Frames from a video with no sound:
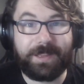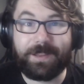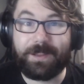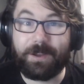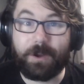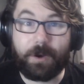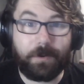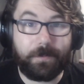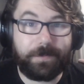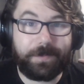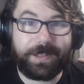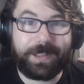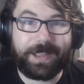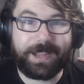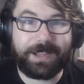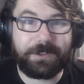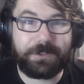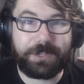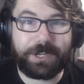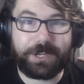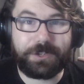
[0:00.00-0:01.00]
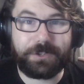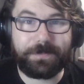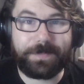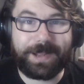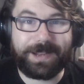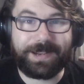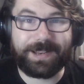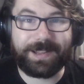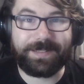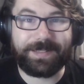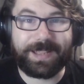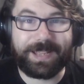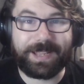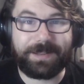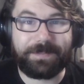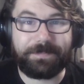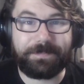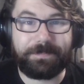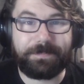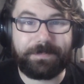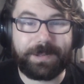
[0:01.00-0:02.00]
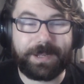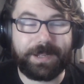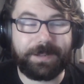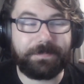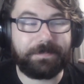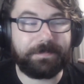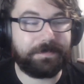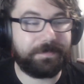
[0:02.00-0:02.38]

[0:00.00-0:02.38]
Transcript: hopefully I can change your mind on that. But